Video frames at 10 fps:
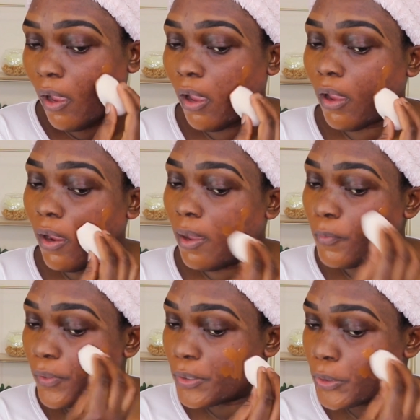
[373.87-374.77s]
and
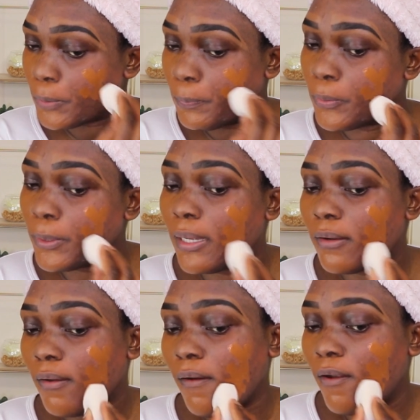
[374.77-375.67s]
I'm going to put
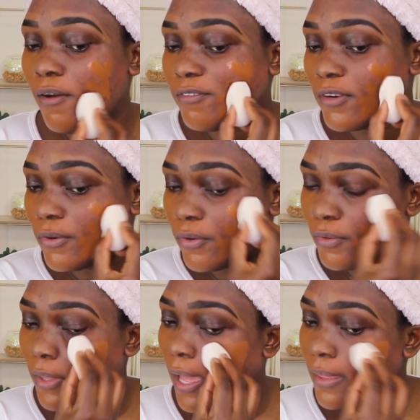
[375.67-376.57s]
that all over
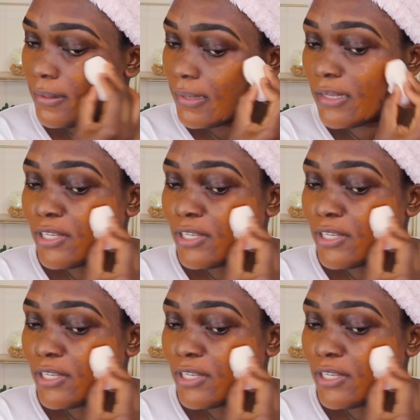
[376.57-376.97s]
on the other side.